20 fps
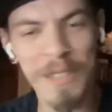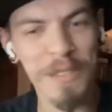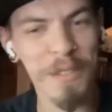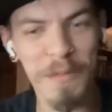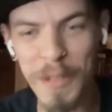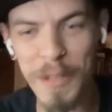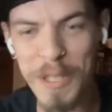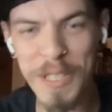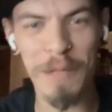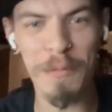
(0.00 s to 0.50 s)
Yeah. So
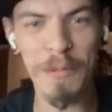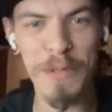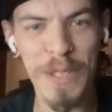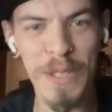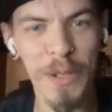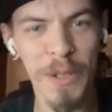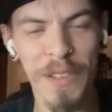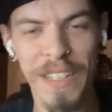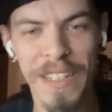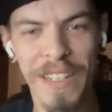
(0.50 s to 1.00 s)
first
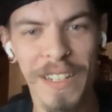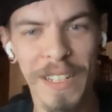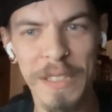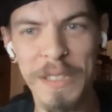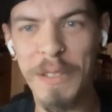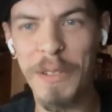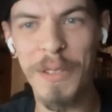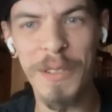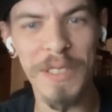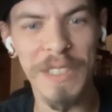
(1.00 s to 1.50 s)
episode of the
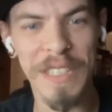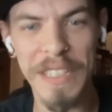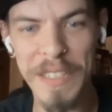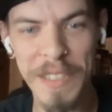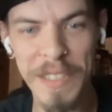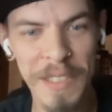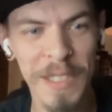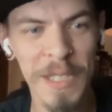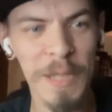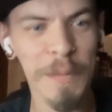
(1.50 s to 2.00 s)
Nocturnal
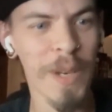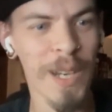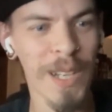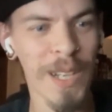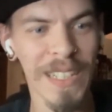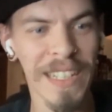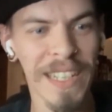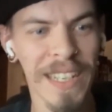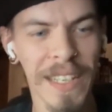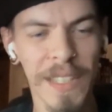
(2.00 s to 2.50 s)
Dissonance
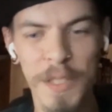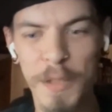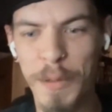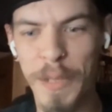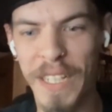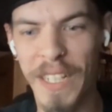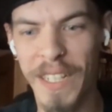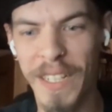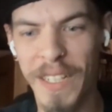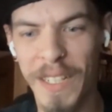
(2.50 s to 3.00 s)
podcast.
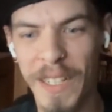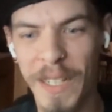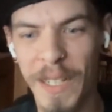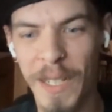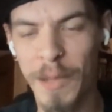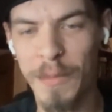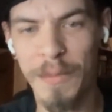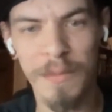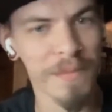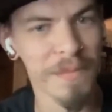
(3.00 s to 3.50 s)
We got
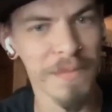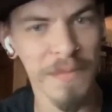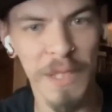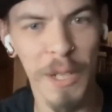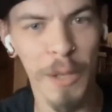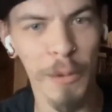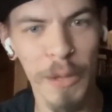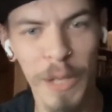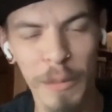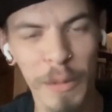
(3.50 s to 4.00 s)

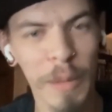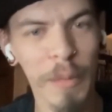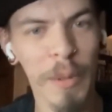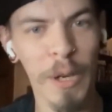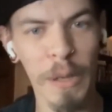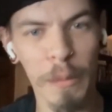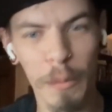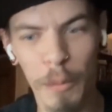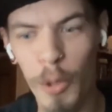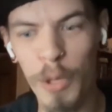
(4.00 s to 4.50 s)
my
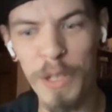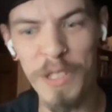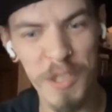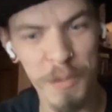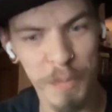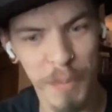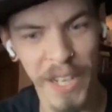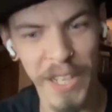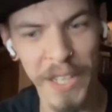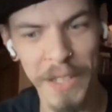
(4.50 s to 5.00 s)
boy
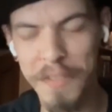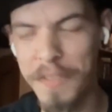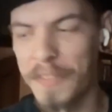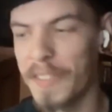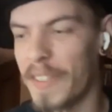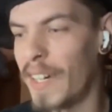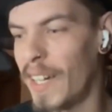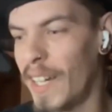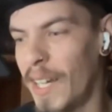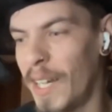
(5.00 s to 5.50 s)
Spife,
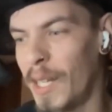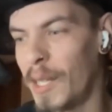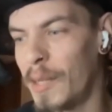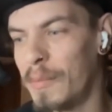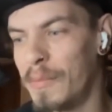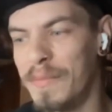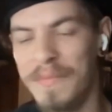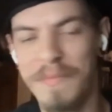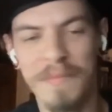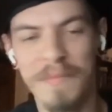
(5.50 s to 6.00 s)

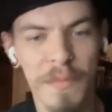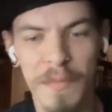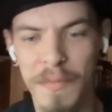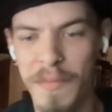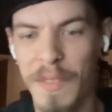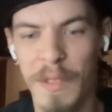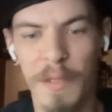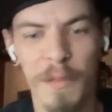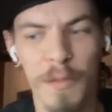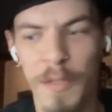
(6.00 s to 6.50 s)

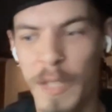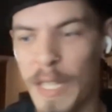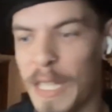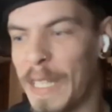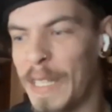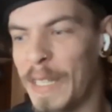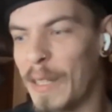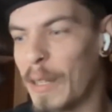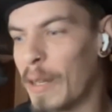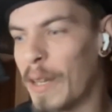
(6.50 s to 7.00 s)

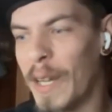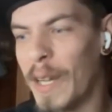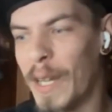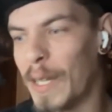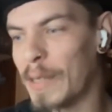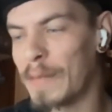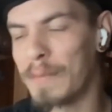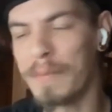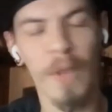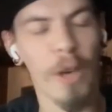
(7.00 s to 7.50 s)
fucking
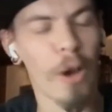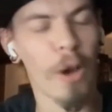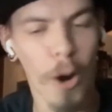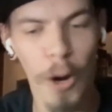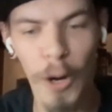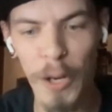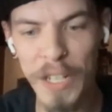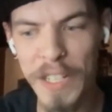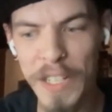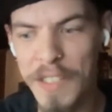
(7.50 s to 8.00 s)

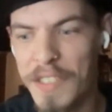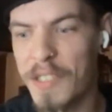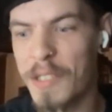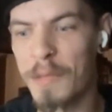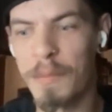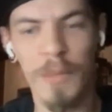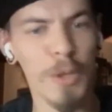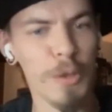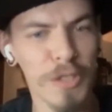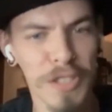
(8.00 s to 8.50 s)

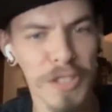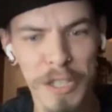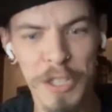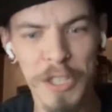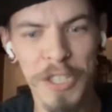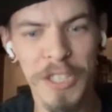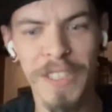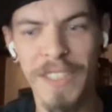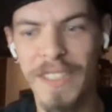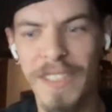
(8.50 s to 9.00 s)
artist,
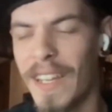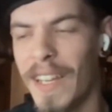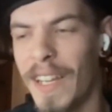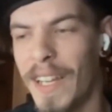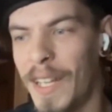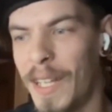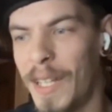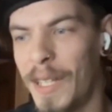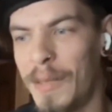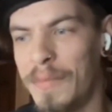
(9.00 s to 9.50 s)
musician.
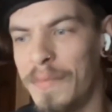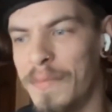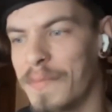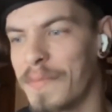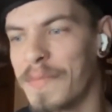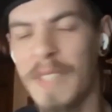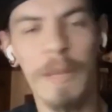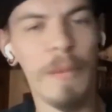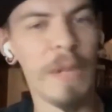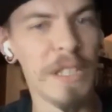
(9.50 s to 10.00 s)

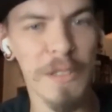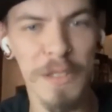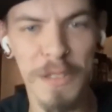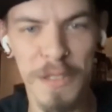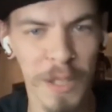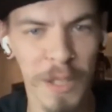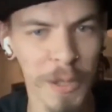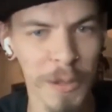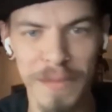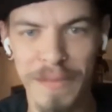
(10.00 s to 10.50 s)
He makes
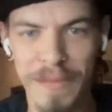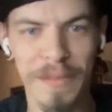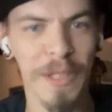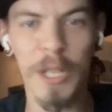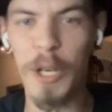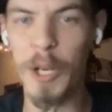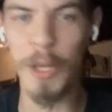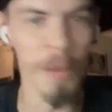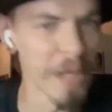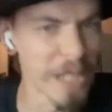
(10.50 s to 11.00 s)
his own.
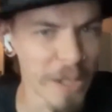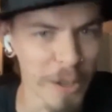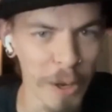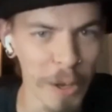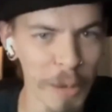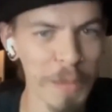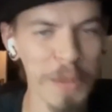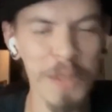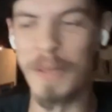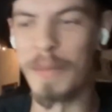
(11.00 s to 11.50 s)
You make your
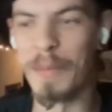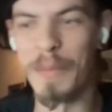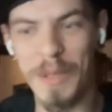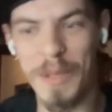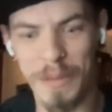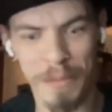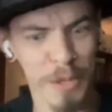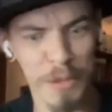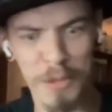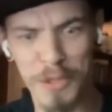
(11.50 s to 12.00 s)
own
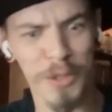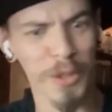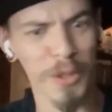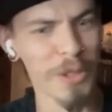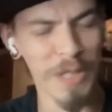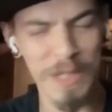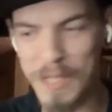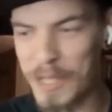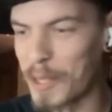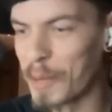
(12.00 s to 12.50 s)

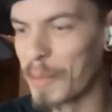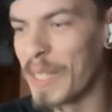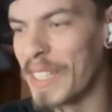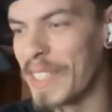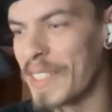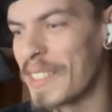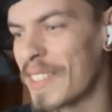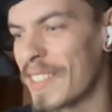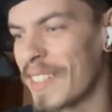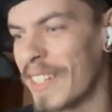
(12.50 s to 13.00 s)
musical
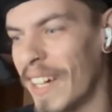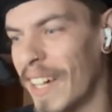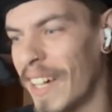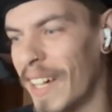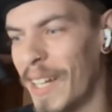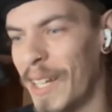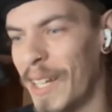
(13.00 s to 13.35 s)
instruments.